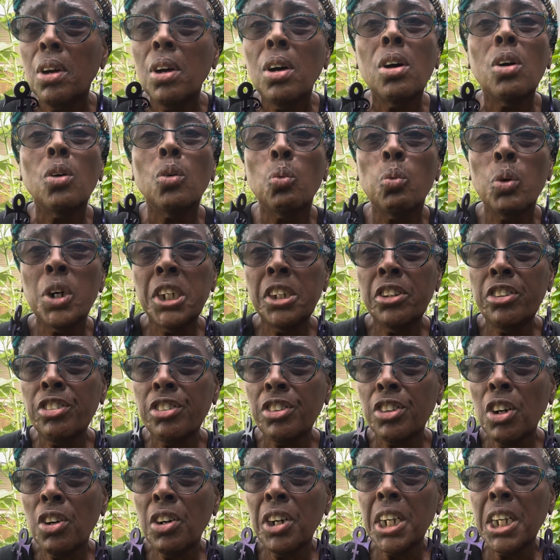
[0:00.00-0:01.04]
We
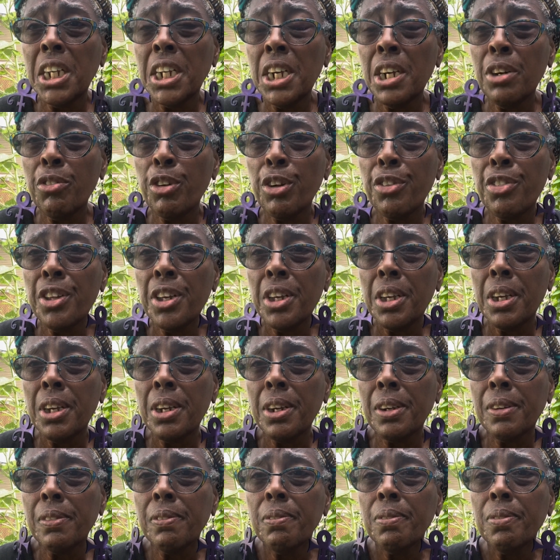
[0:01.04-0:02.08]
started everything.
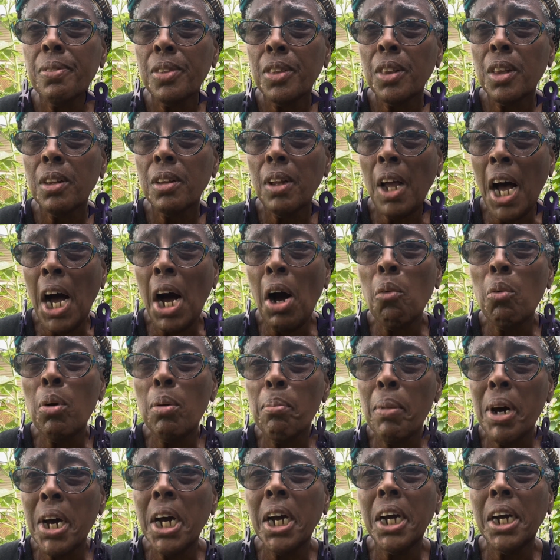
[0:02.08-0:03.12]
Our
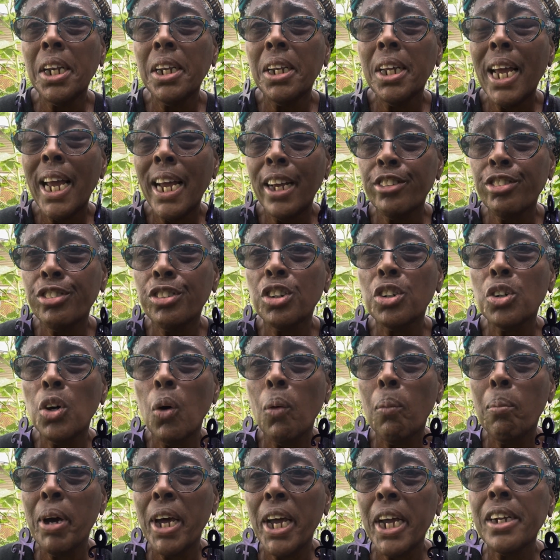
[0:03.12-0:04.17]
mind has to go
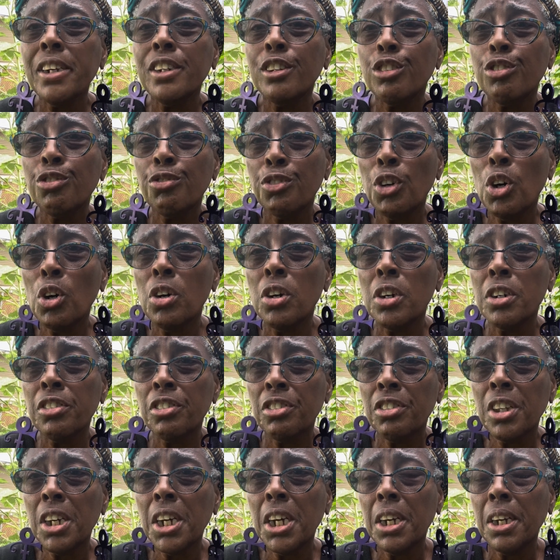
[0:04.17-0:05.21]
back as far as
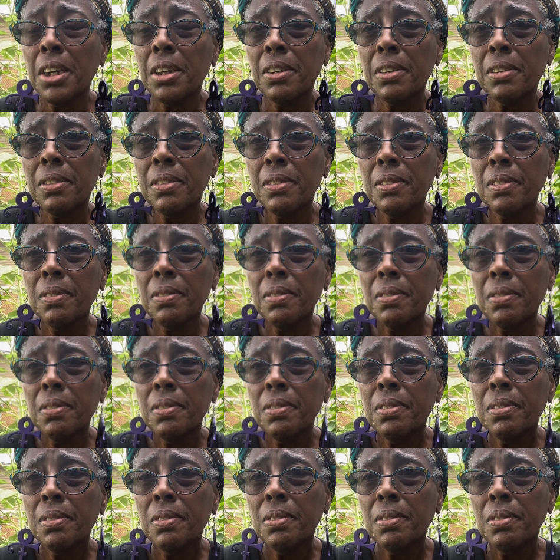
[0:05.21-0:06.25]
that.
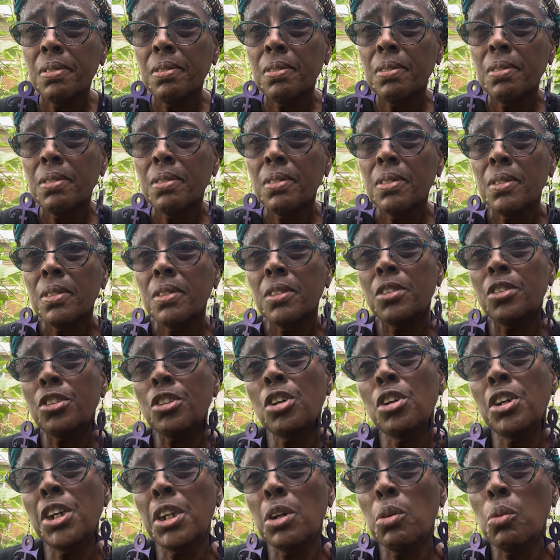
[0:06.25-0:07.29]
So
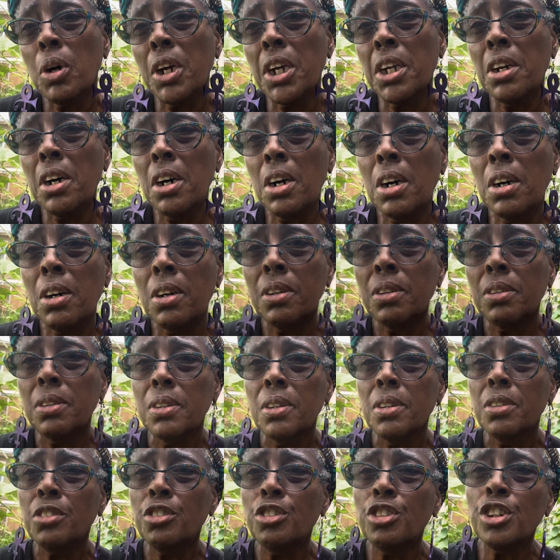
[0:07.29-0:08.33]
anyway, y'all,
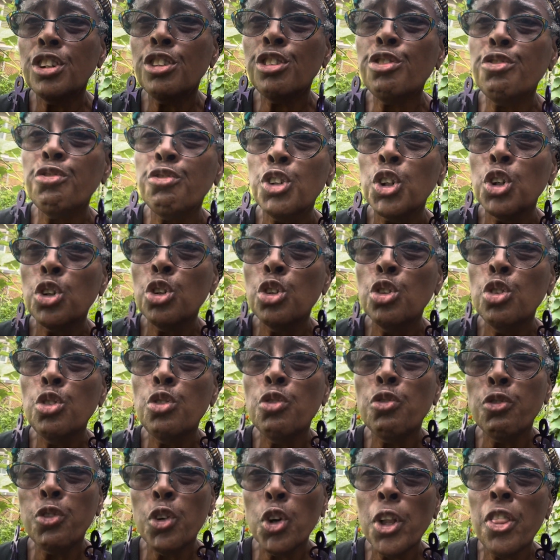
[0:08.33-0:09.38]
just food
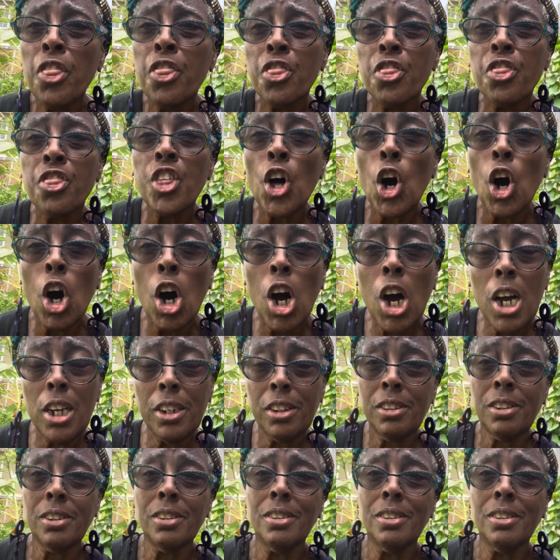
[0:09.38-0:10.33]
for thought.